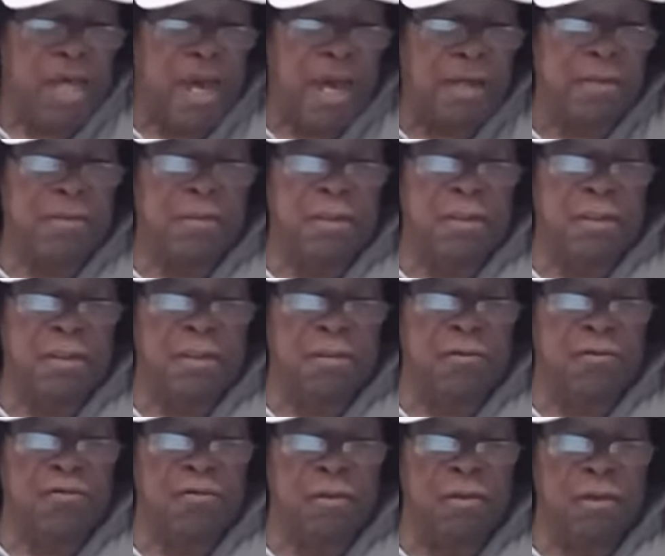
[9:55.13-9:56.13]
that
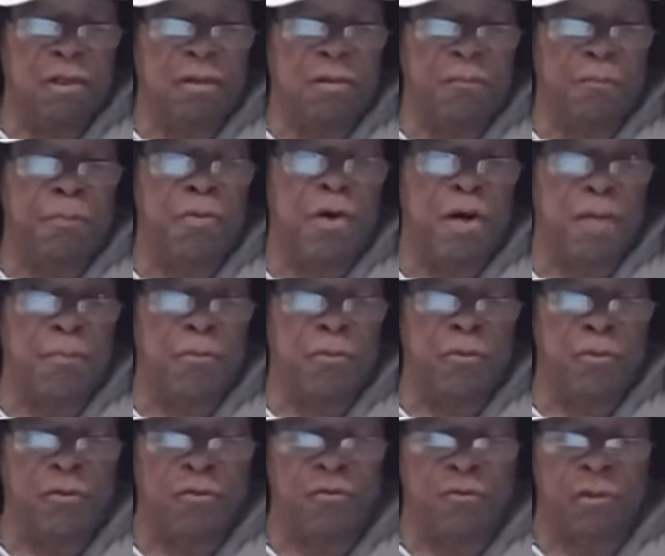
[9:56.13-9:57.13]
is of
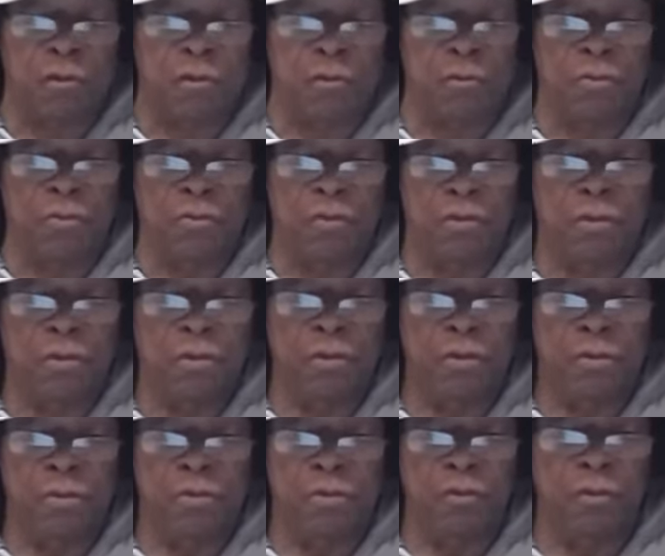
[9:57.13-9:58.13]
primal concern.
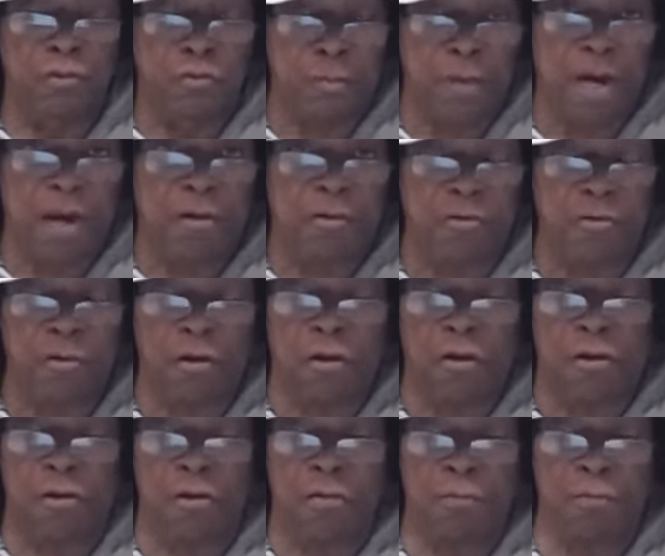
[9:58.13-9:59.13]
Those matters
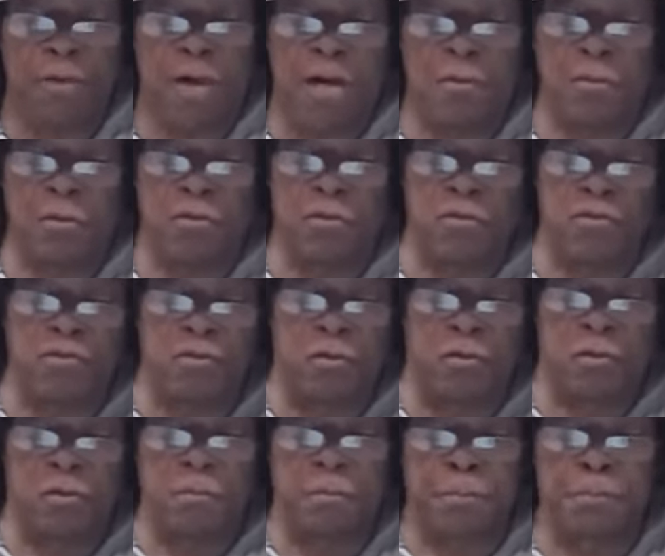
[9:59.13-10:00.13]
are of primal
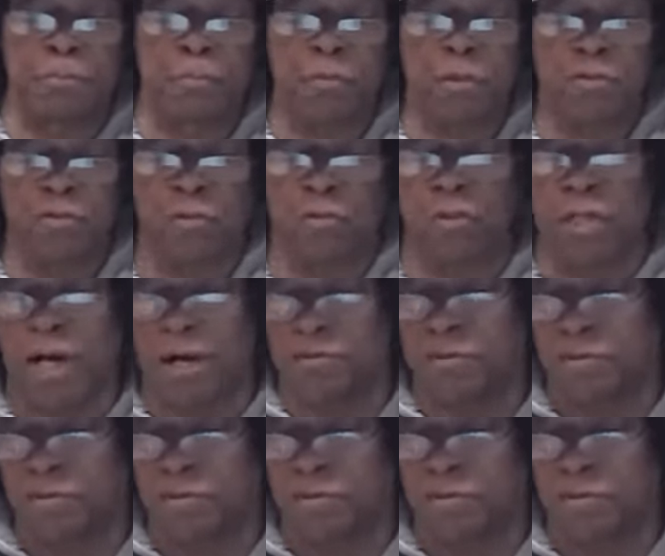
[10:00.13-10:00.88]
concern. So